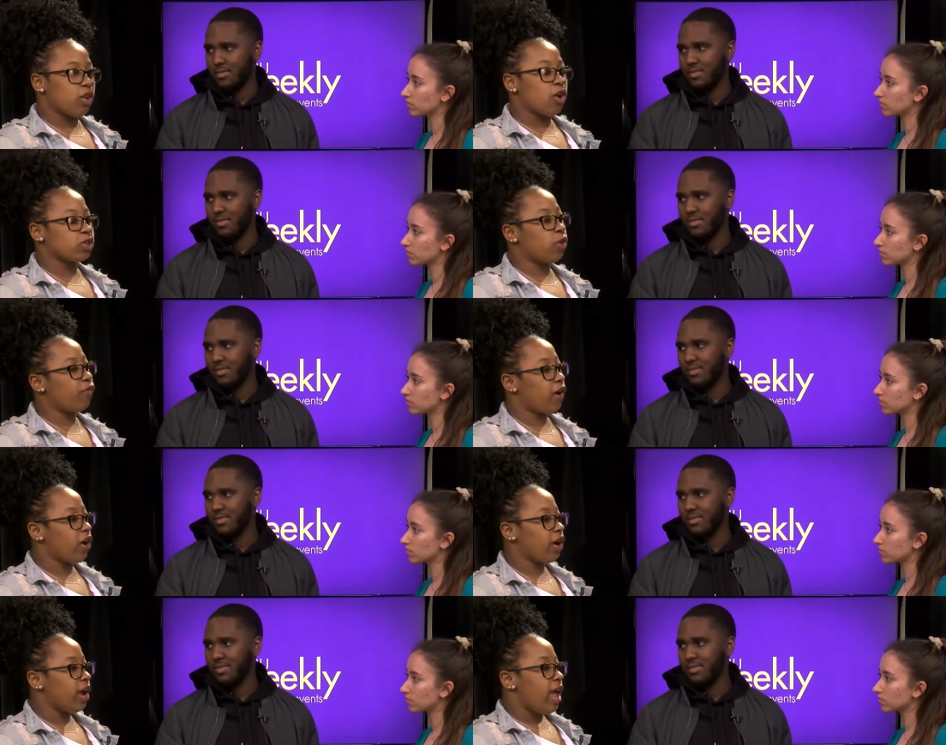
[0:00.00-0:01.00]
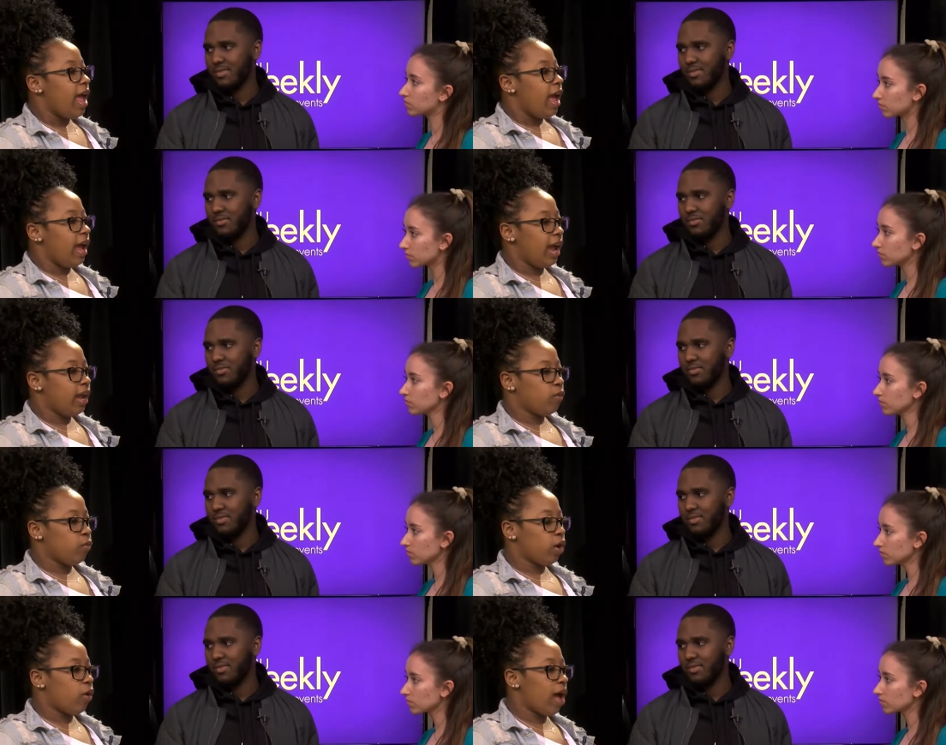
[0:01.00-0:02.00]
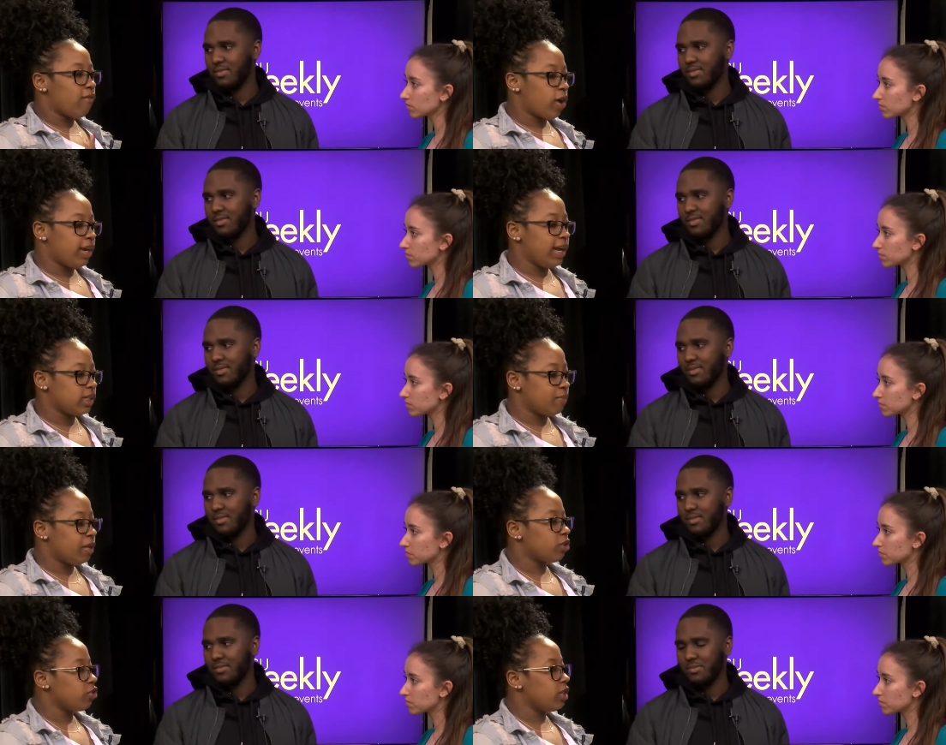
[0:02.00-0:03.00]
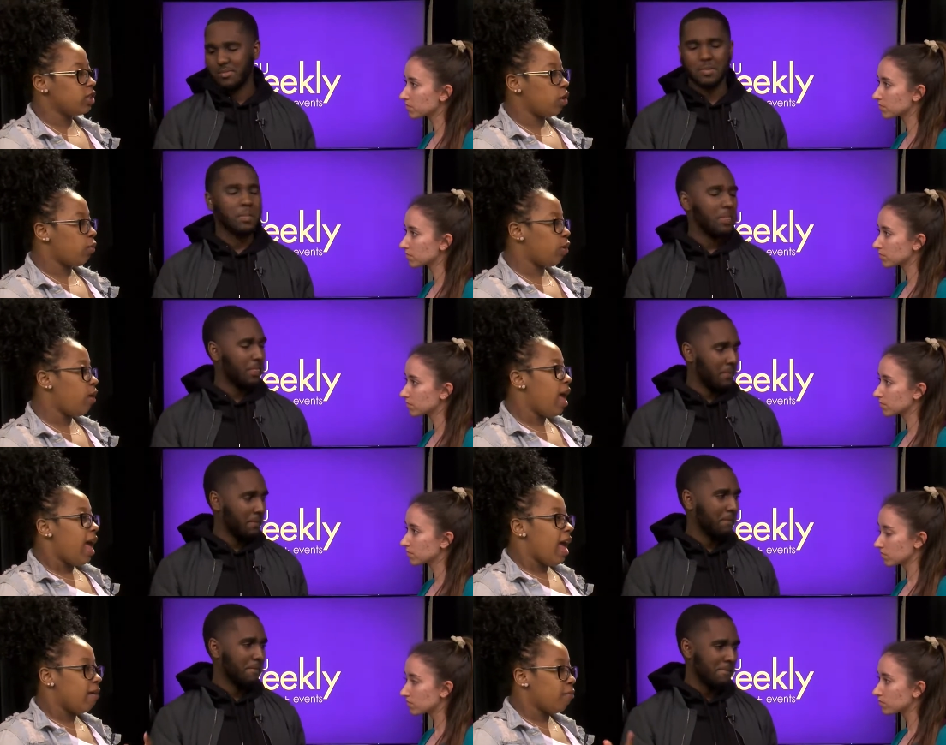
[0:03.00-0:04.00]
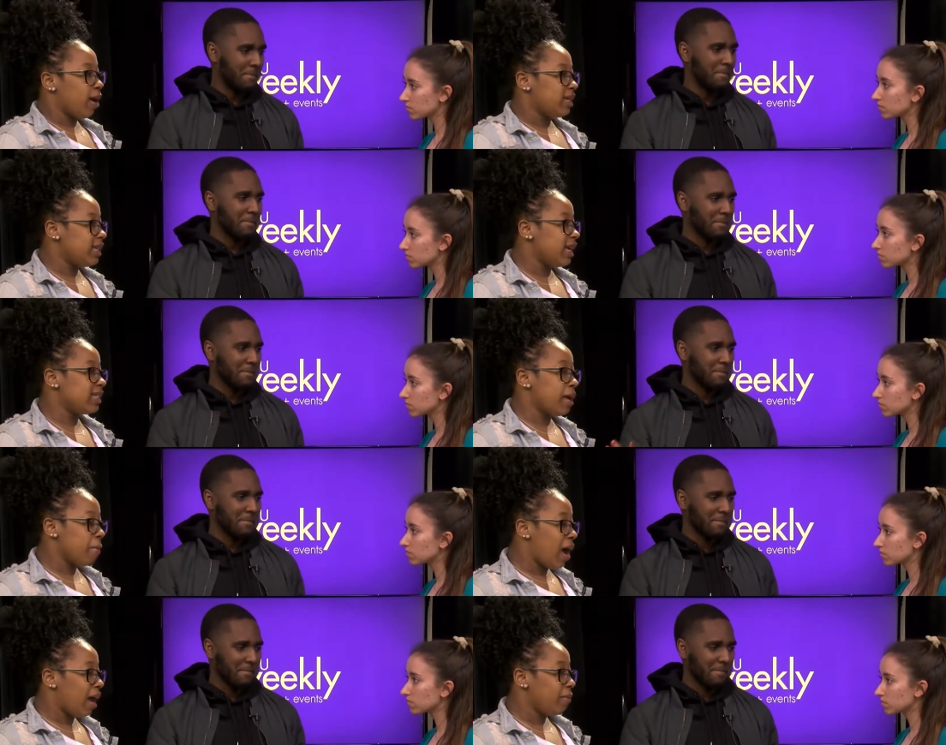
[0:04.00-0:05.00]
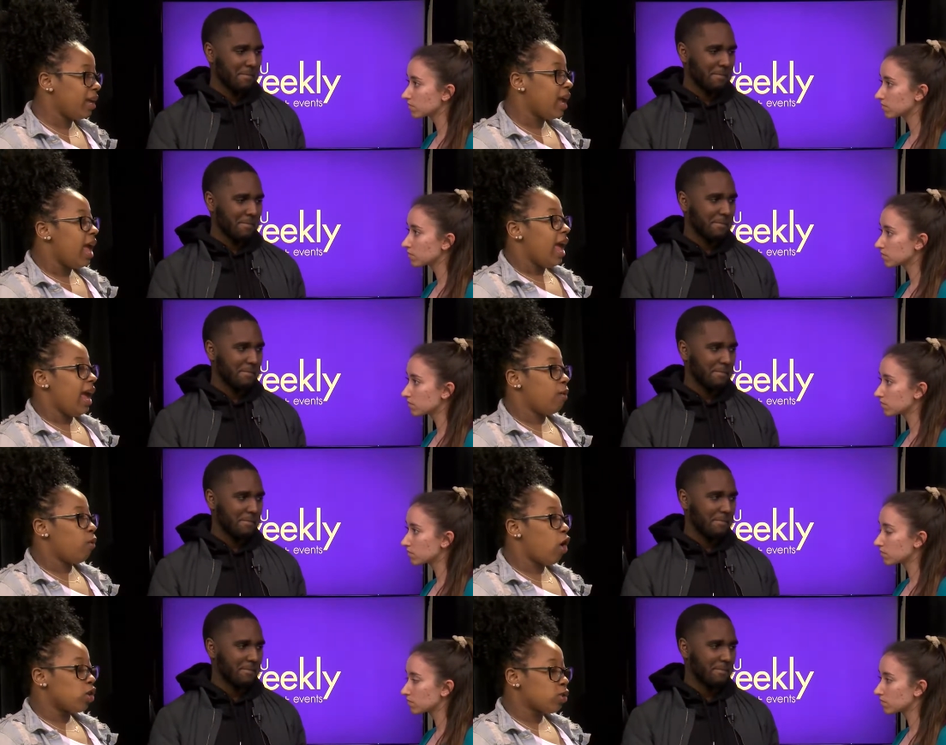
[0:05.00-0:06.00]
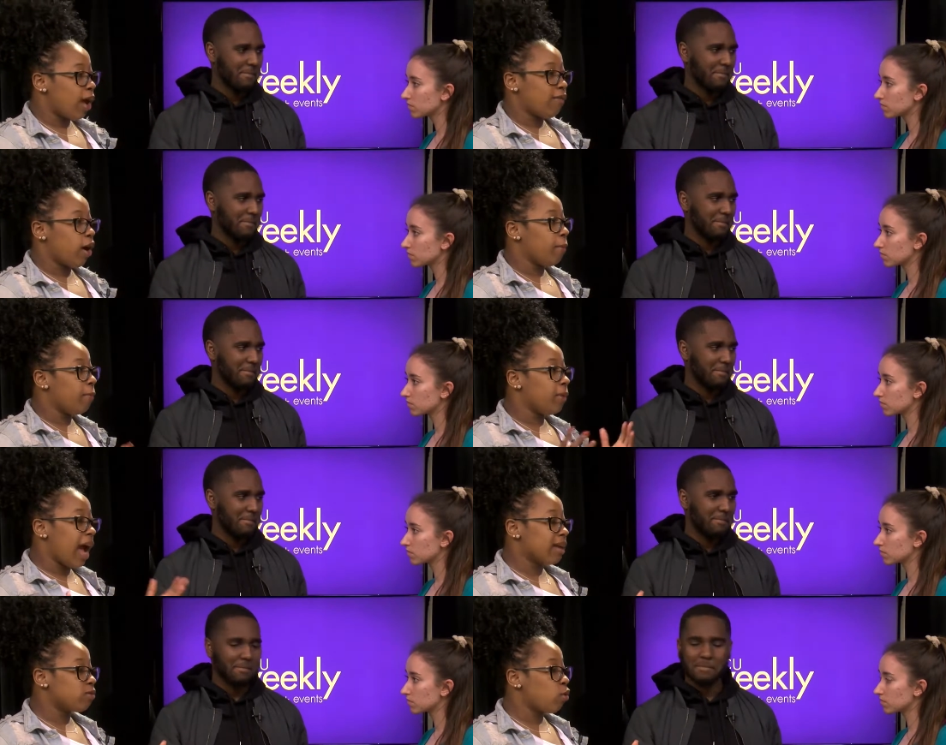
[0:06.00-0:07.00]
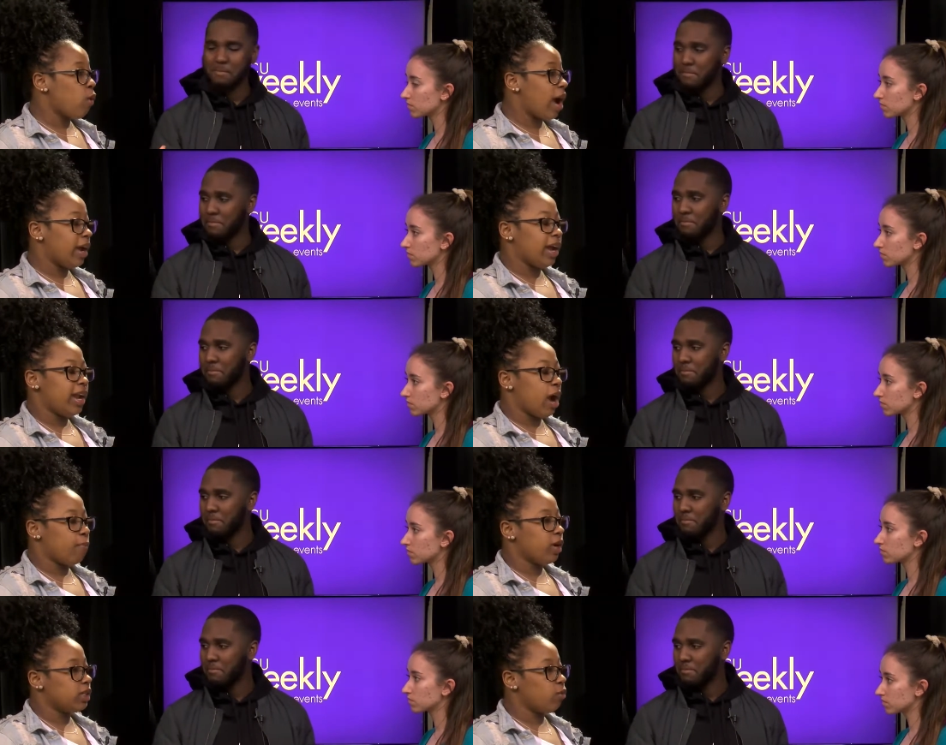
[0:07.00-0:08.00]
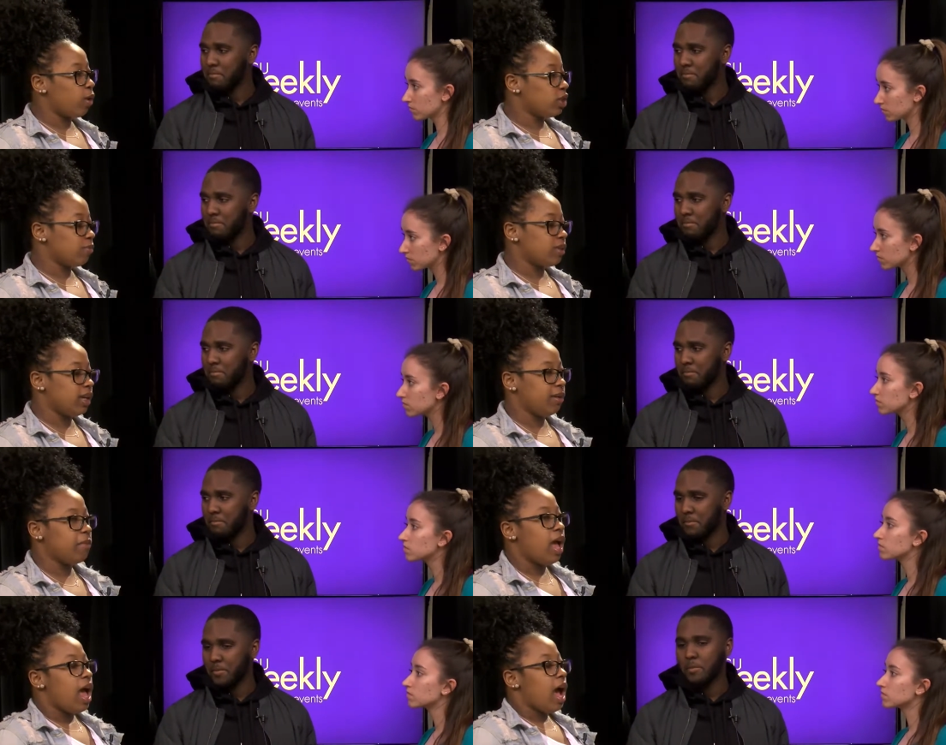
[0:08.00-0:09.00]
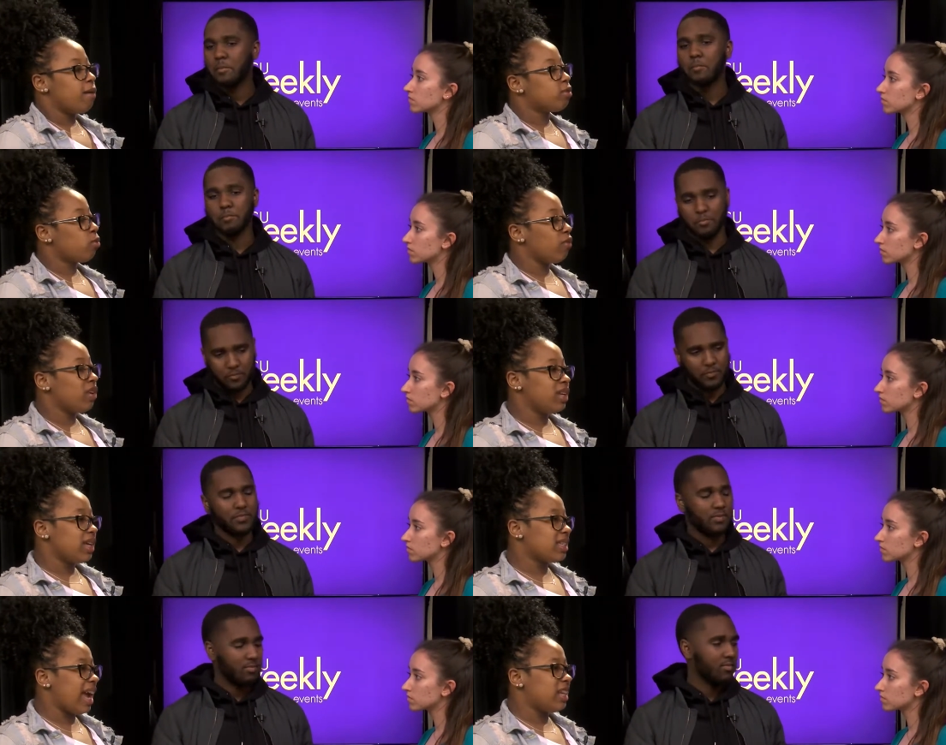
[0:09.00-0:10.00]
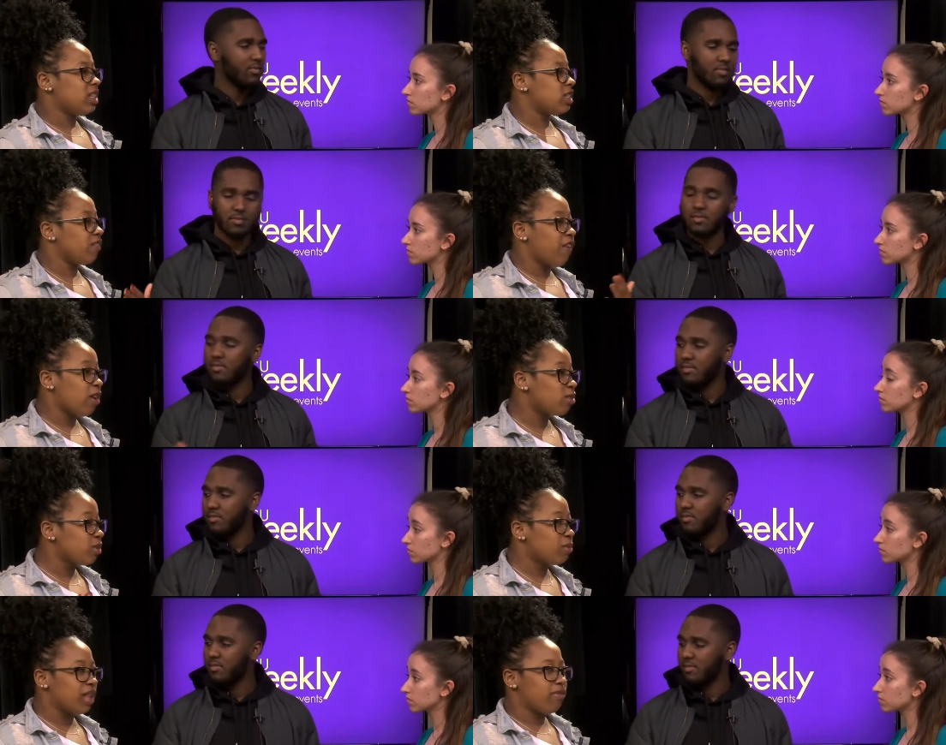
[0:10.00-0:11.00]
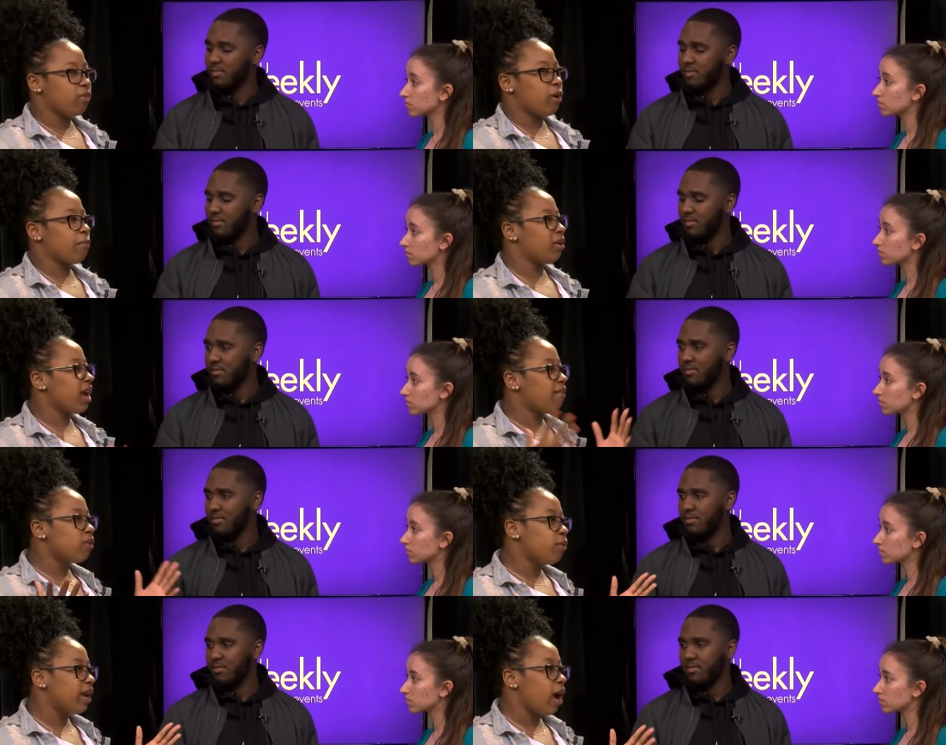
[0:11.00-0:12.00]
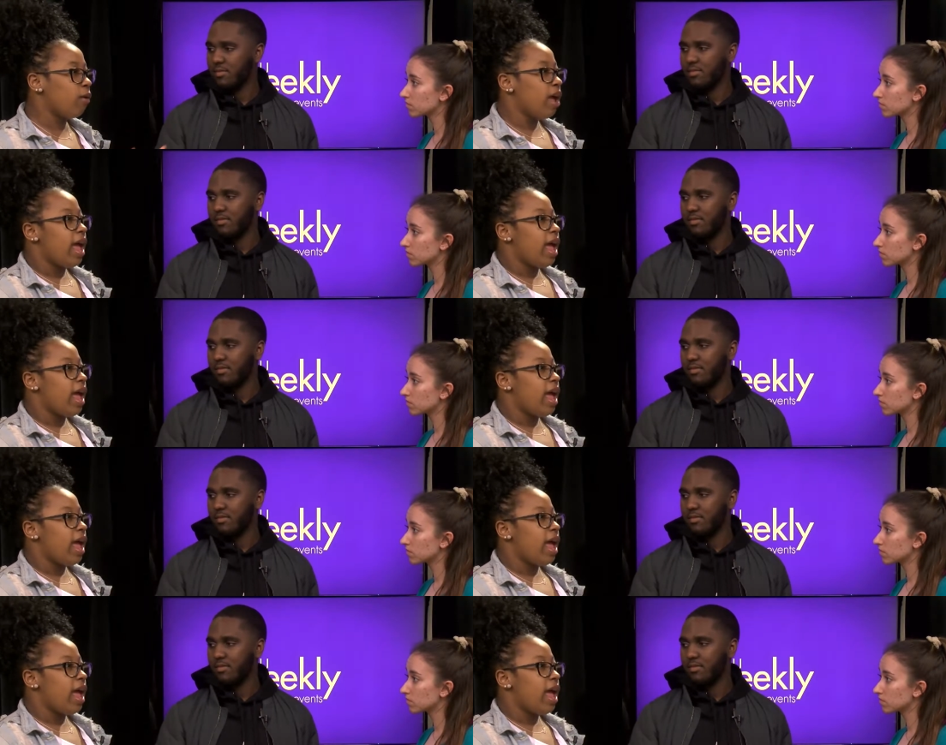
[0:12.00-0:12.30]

Speaker 1: long so far. And we'll have our dance ministry, so we'll have praise dance and miming, and we'll also have our gospel choir and our praise and worship team. Um, so we're really excited just to fellowship with everyone, bring everyone out,